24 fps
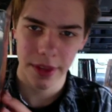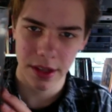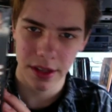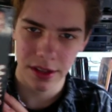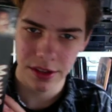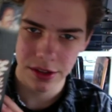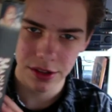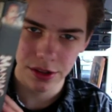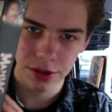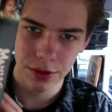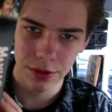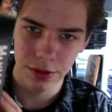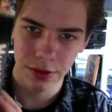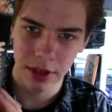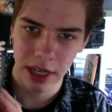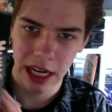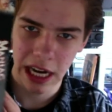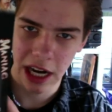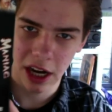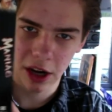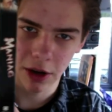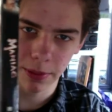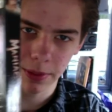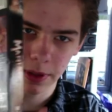Soon
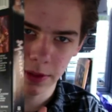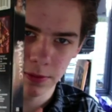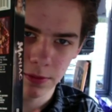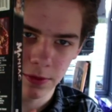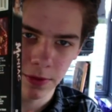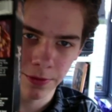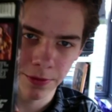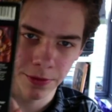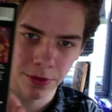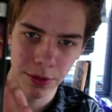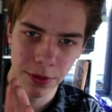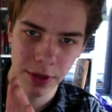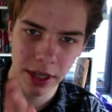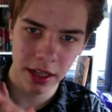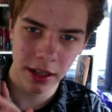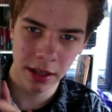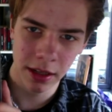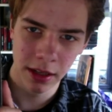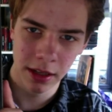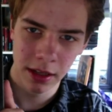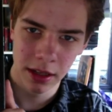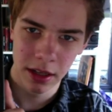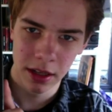I'll be reviewing